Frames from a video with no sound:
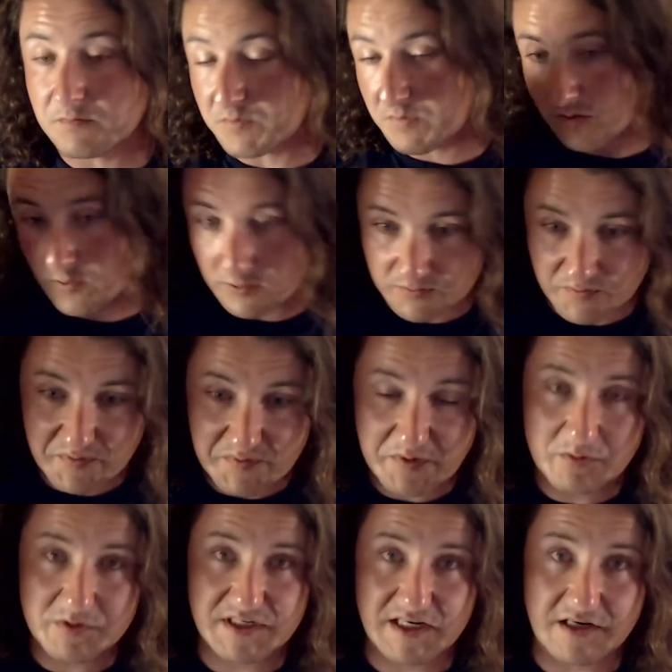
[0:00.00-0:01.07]
Oldsmobile
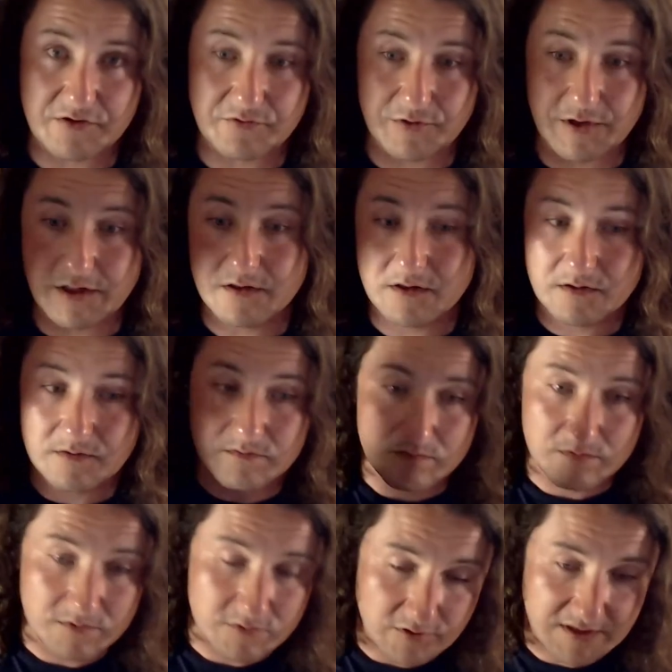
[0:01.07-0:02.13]
was 83,
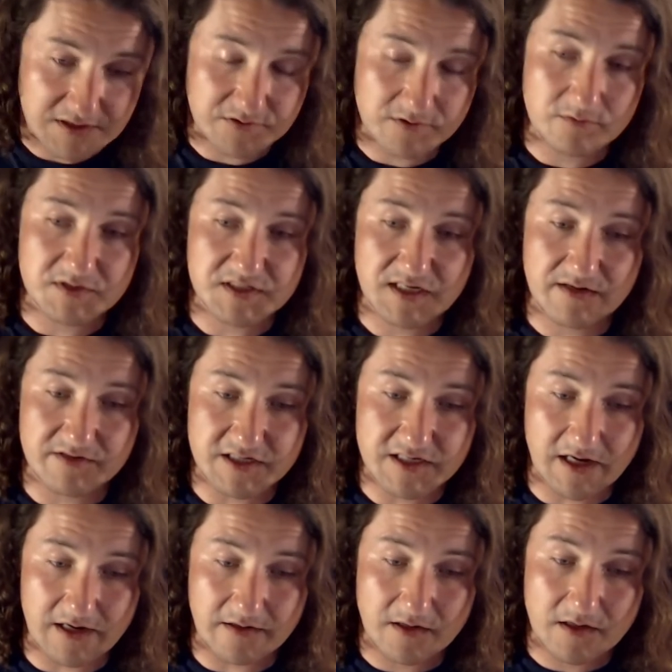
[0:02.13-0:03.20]
Chrysler was
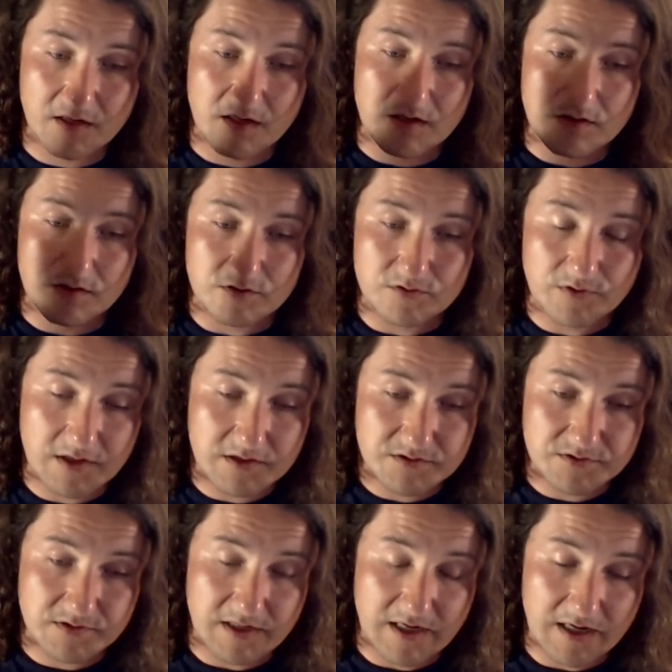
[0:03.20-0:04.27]
78.
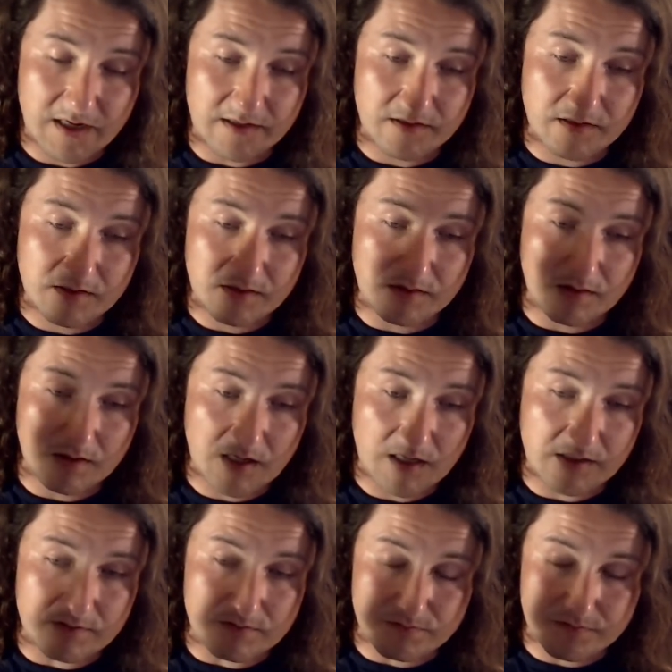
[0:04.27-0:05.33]
Chrysler had a lot
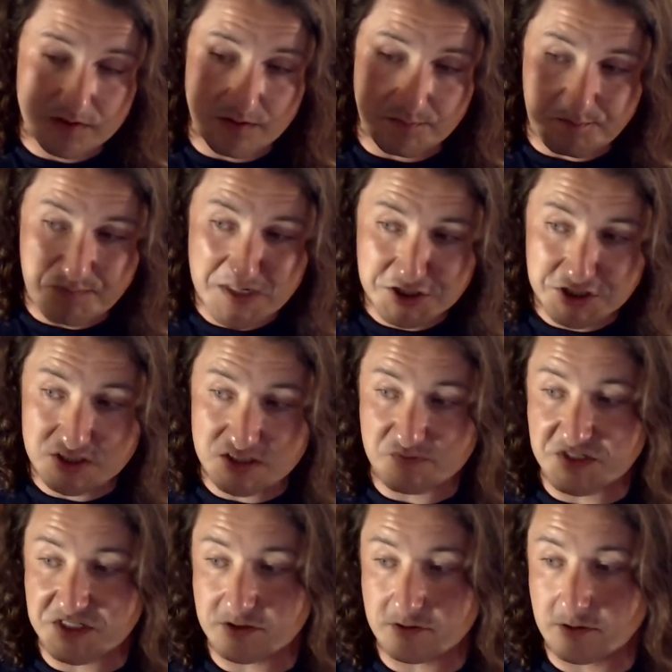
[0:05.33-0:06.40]
of emissions
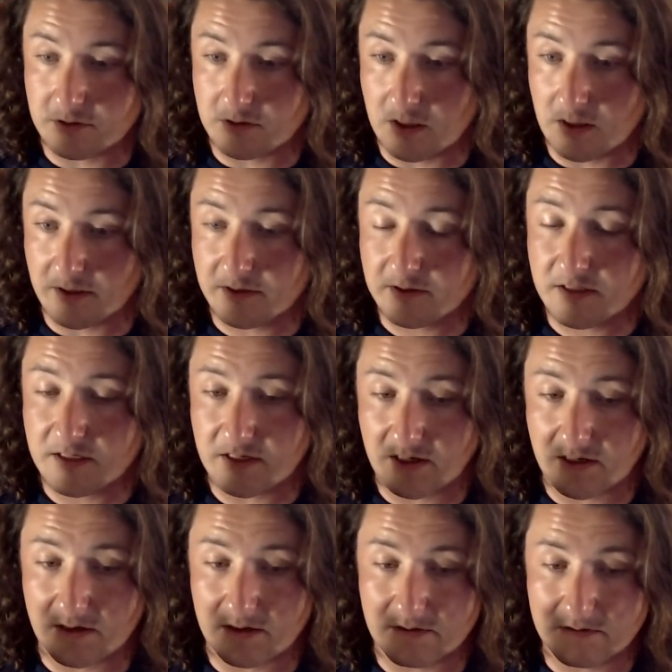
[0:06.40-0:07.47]
material on it. It
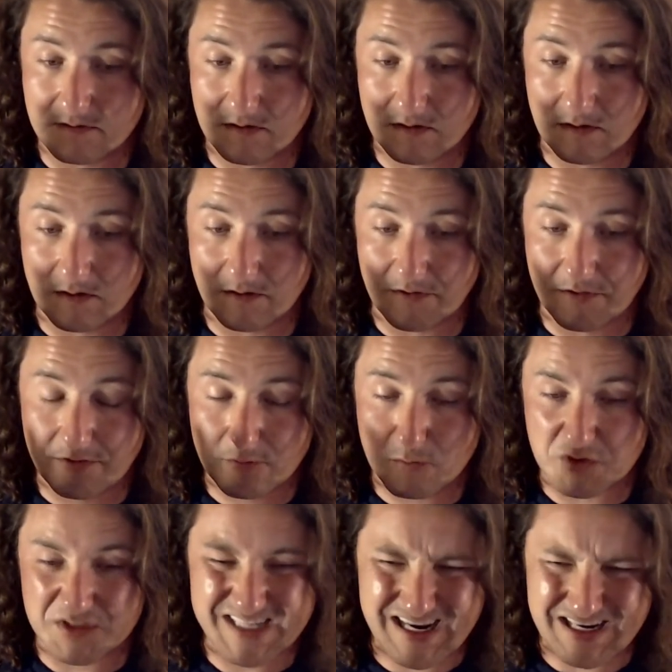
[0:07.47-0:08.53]
had
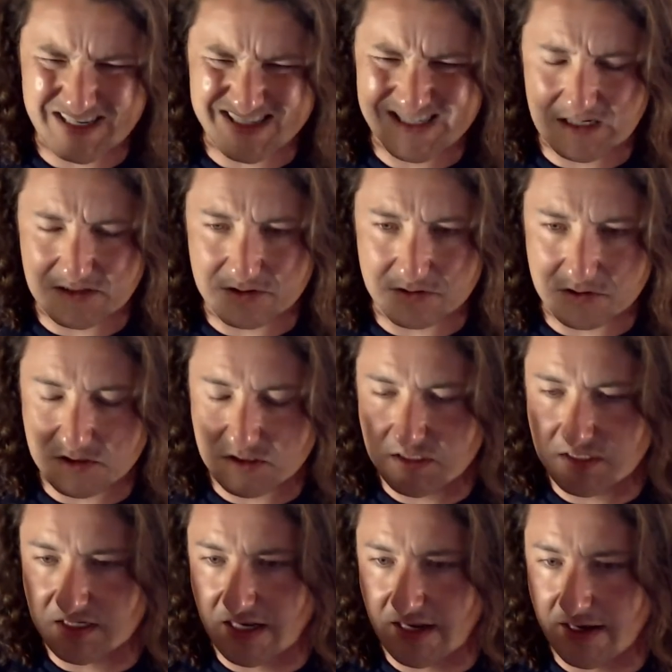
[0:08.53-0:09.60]
thermostatic sensors.
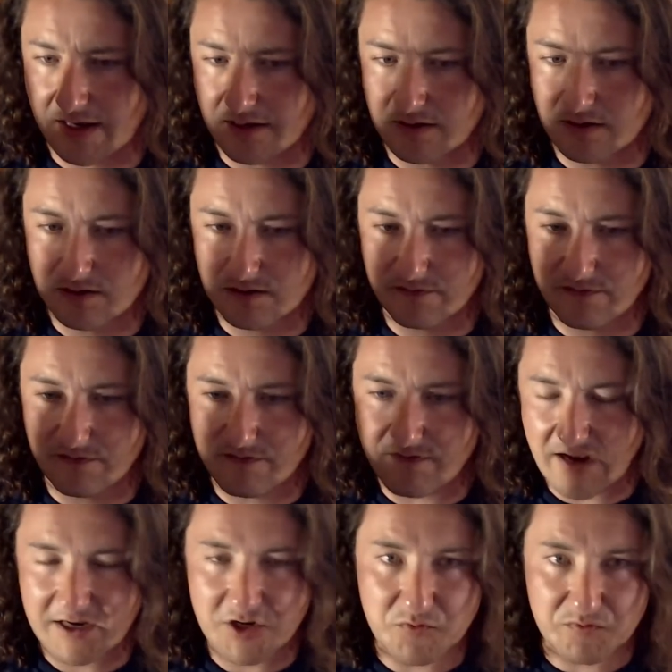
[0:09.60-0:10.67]
It had
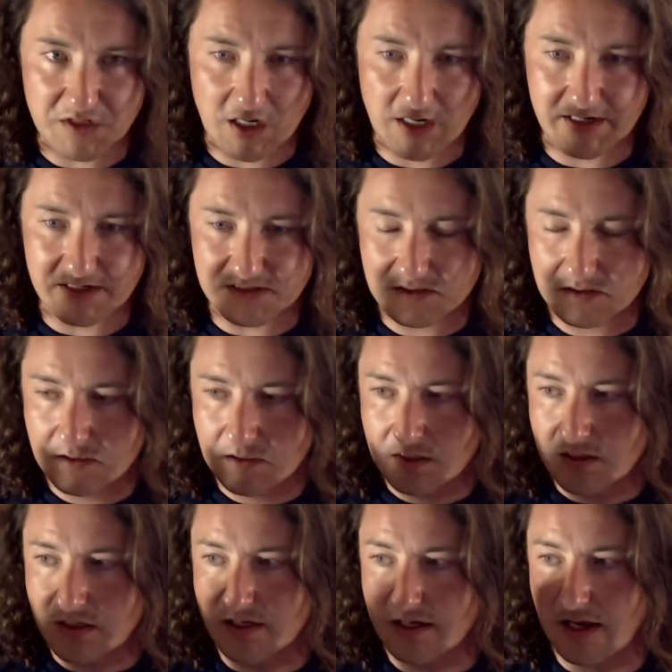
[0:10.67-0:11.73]
vacuum lines.
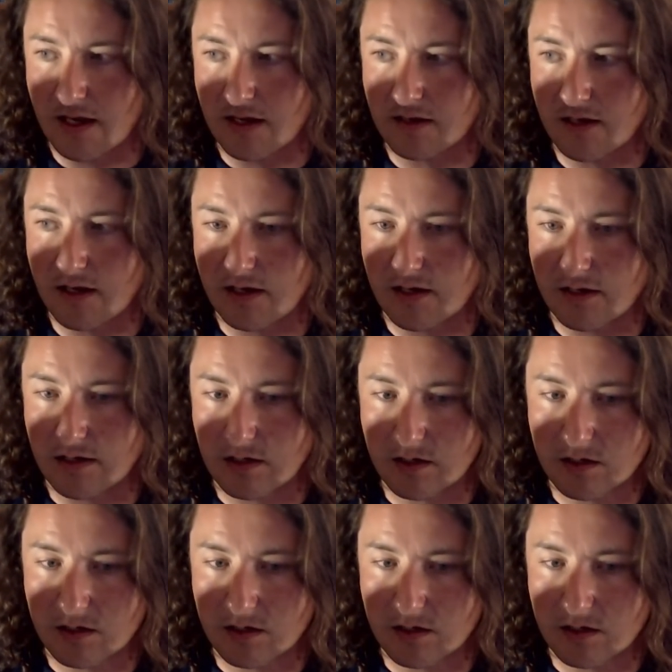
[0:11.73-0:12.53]
It had a